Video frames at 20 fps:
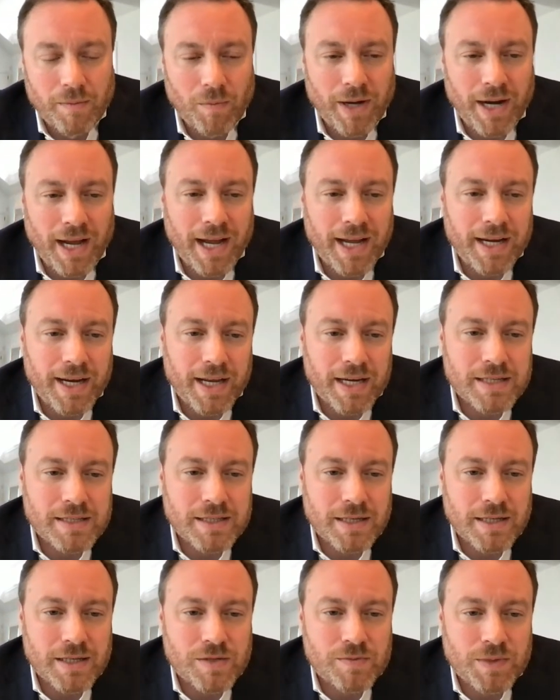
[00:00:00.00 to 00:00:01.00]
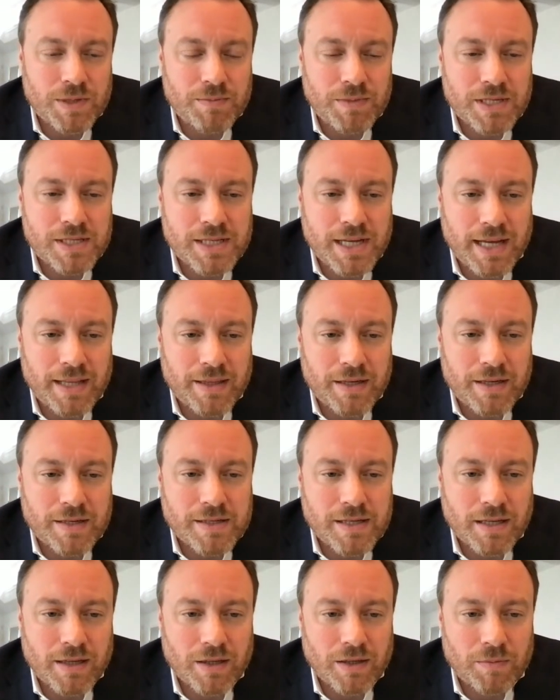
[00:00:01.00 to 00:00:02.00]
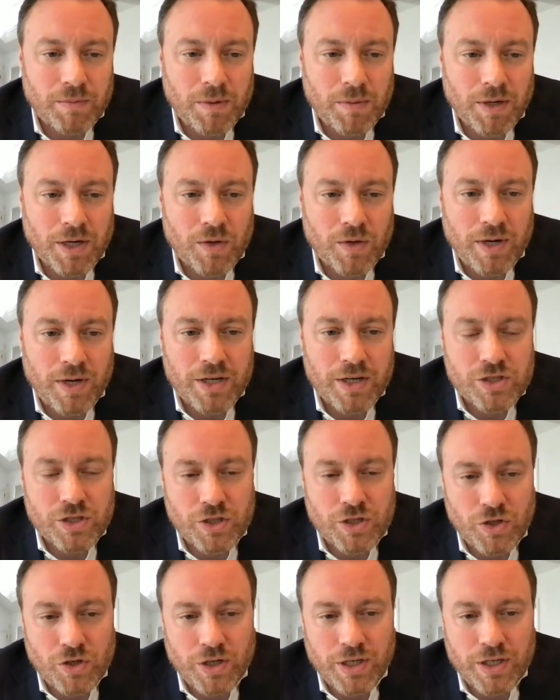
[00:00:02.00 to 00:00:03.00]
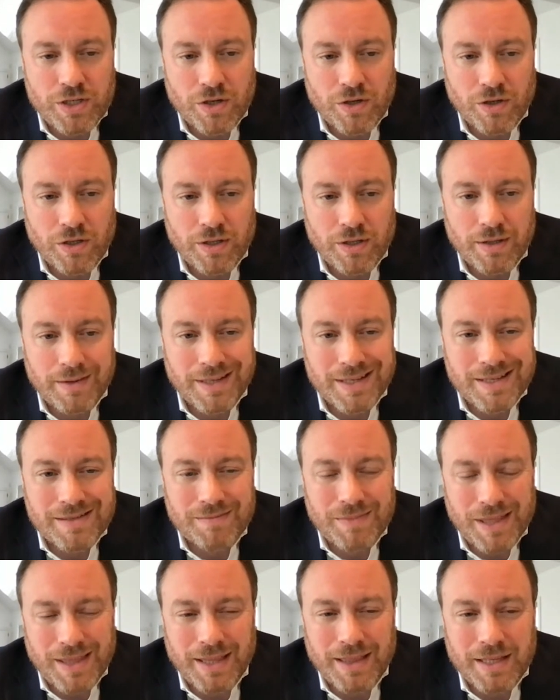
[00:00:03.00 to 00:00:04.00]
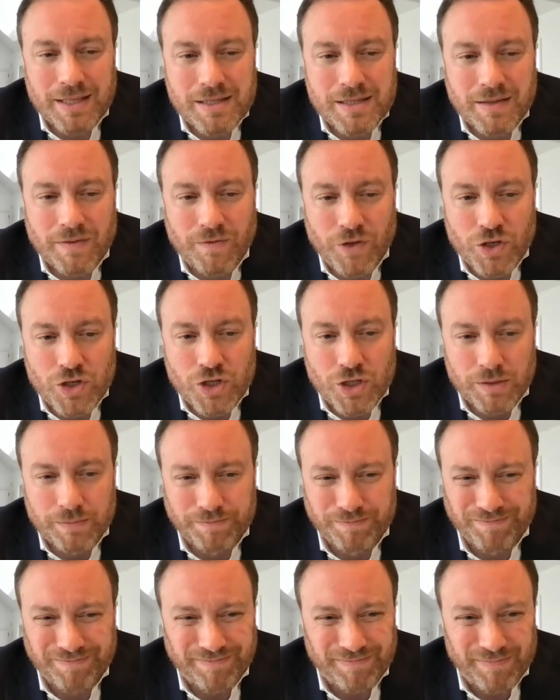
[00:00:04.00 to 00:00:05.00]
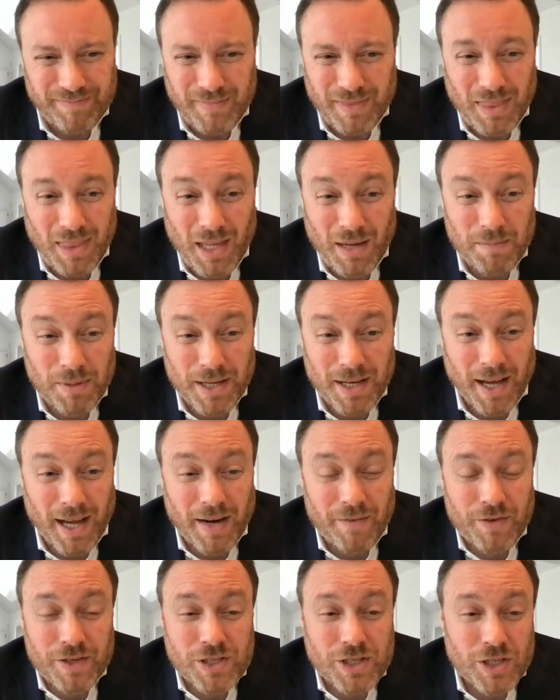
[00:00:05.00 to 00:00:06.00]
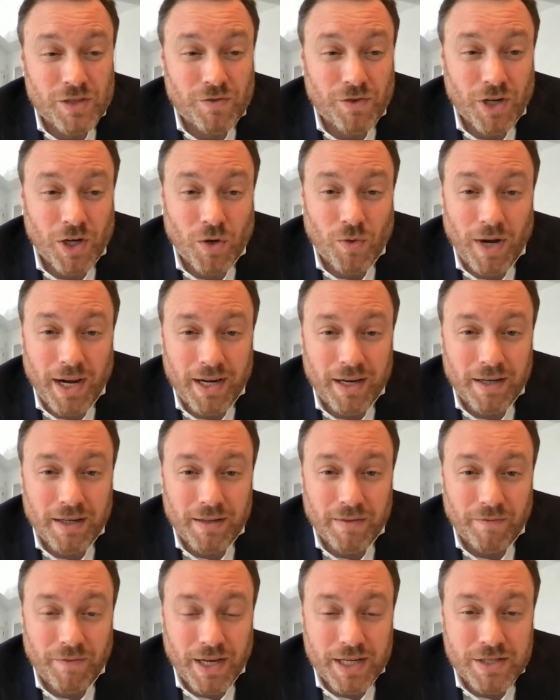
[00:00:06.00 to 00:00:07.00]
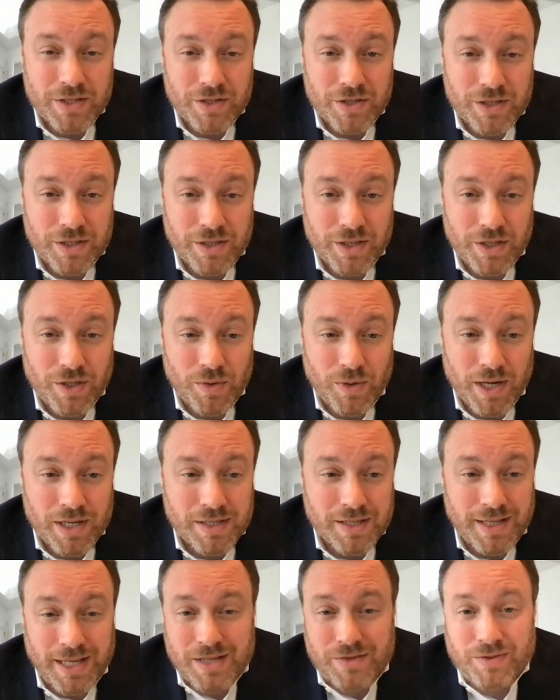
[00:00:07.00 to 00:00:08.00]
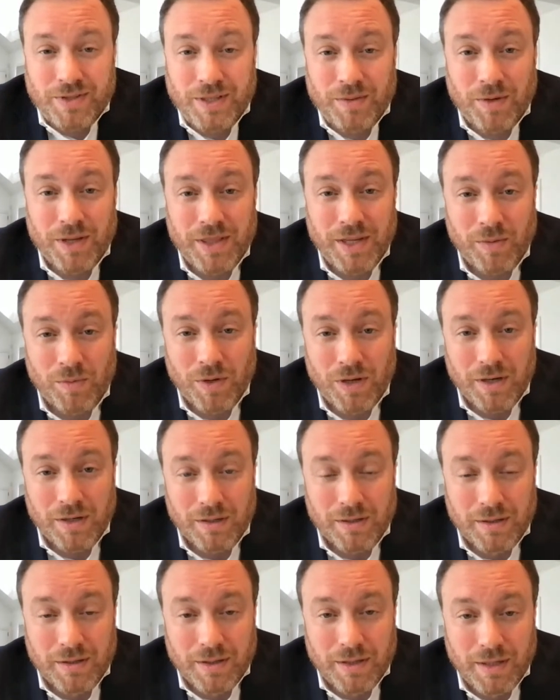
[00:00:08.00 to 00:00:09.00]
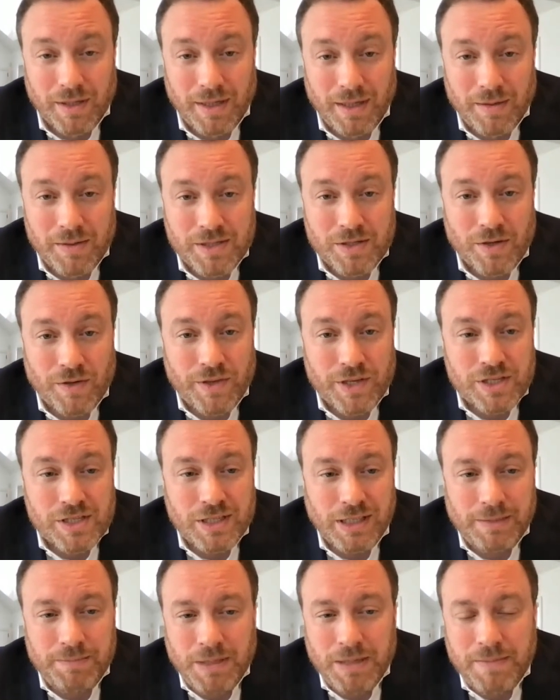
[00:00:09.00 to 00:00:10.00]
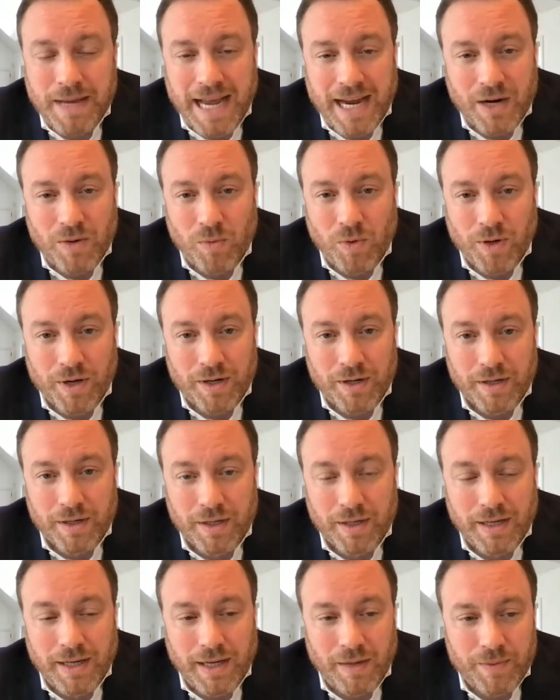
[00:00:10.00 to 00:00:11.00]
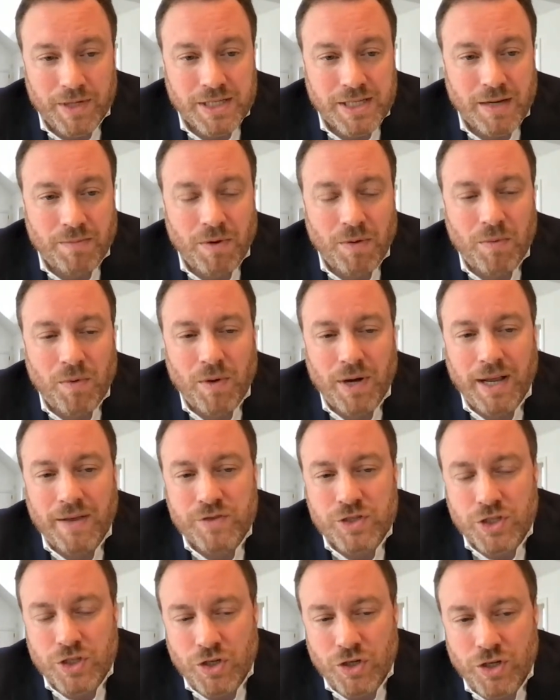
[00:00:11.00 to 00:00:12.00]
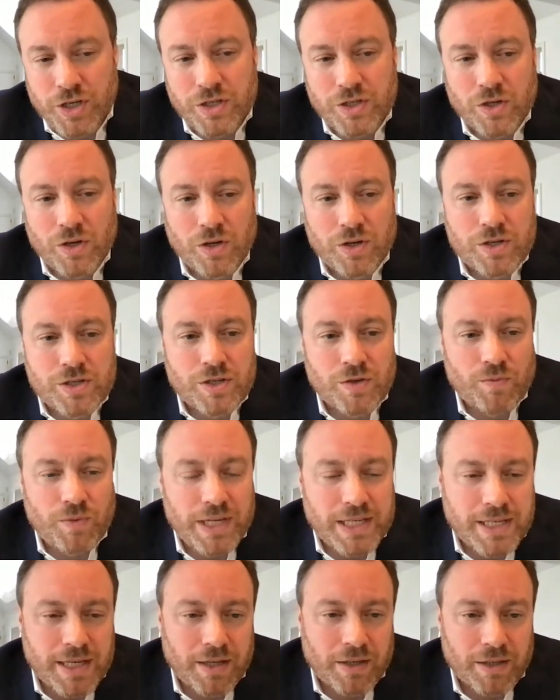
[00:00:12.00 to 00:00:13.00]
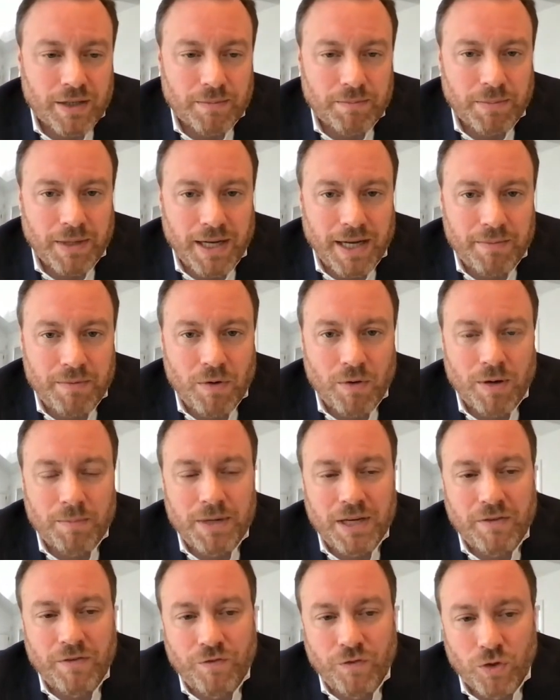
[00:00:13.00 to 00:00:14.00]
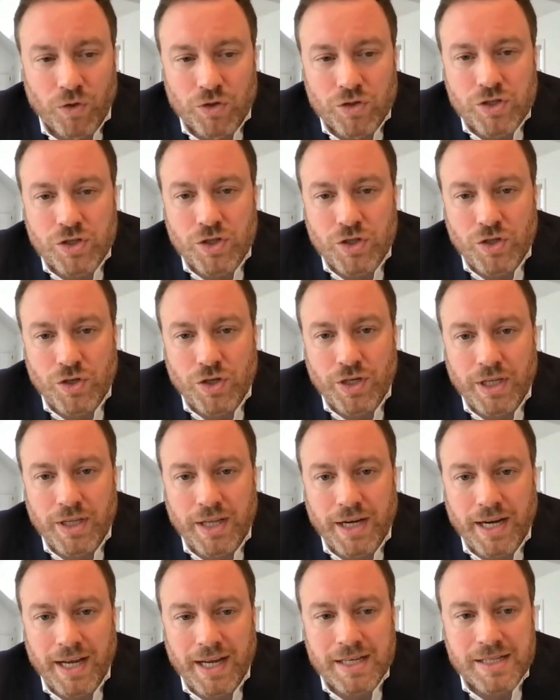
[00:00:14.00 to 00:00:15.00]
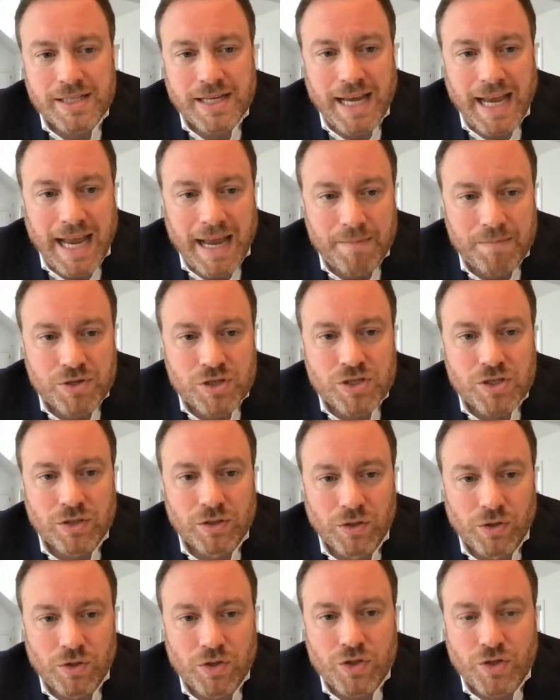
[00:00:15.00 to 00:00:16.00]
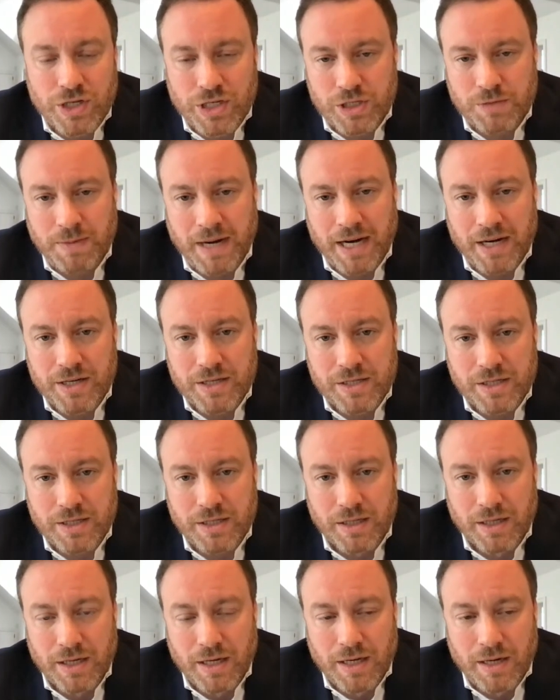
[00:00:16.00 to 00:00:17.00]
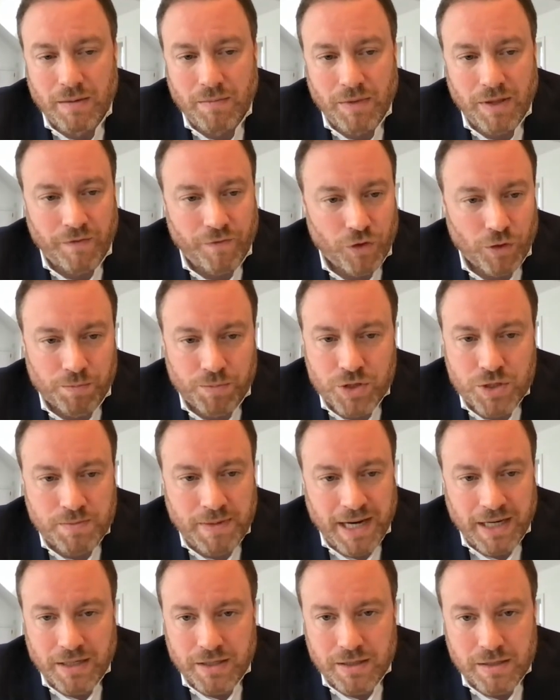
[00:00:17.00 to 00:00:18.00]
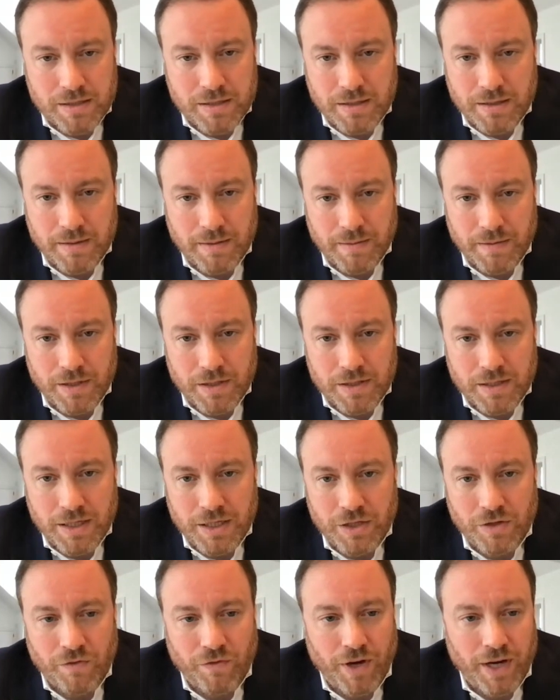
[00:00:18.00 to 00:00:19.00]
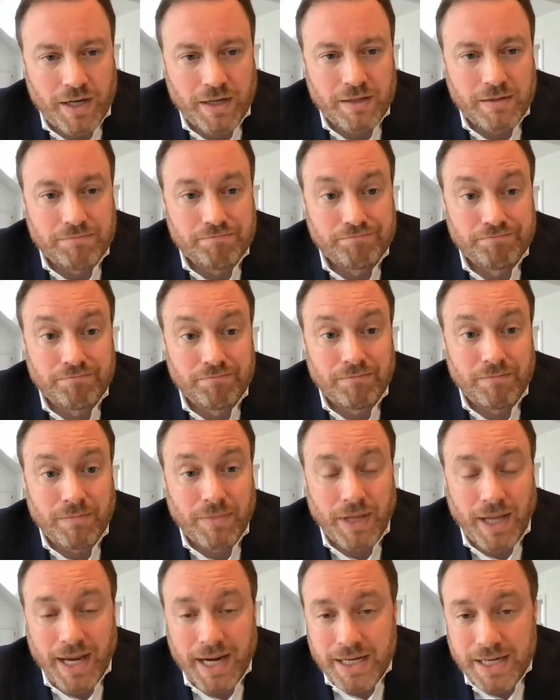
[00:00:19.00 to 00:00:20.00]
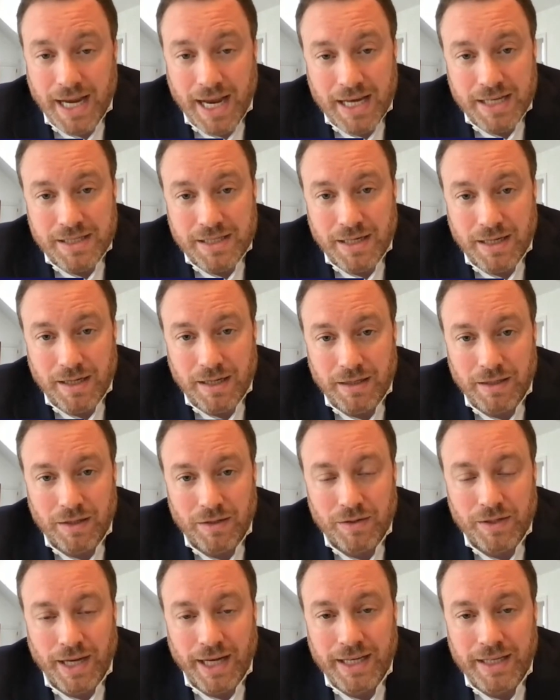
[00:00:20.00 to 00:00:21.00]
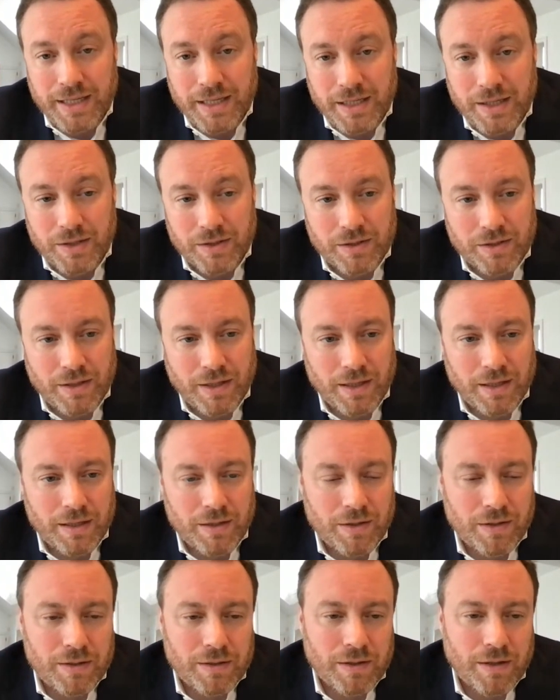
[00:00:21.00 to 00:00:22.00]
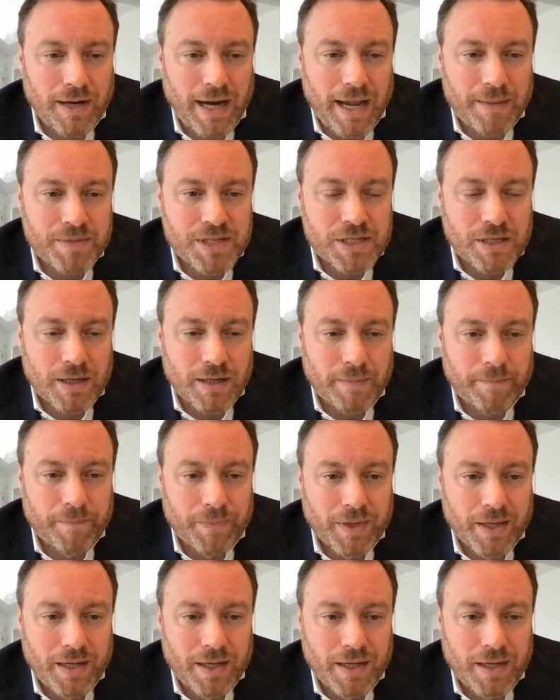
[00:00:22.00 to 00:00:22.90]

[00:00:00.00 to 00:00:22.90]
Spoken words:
What INEX did is we sat there and said, look, we want to create a security token. We think this is the future, but not if it's just for accredited investors in the US, and that's really what they were. It was sort of the sleepy backwater. And we said, well, we want to have security tokens that retail can buy. We want to be a full security that has absolute transparency with a full prospectus, just like you'd find Nike or Amazon.